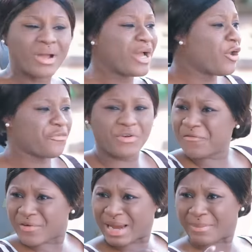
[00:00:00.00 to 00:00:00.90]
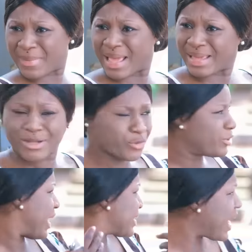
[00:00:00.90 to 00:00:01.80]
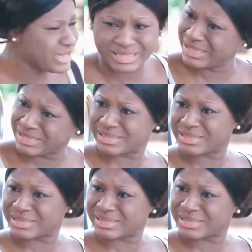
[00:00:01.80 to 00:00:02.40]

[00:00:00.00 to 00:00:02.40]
What kind of girlfriend am I? I don't understand it.